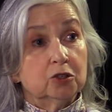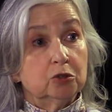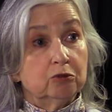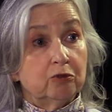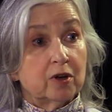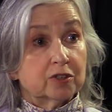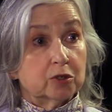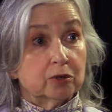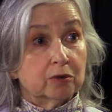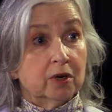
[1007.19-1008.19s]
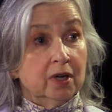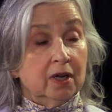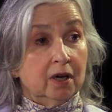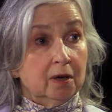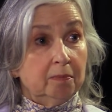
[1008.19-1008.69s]
do foster
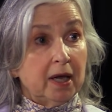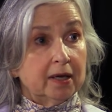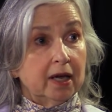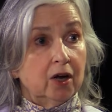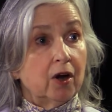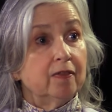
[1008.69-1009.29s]
pet care,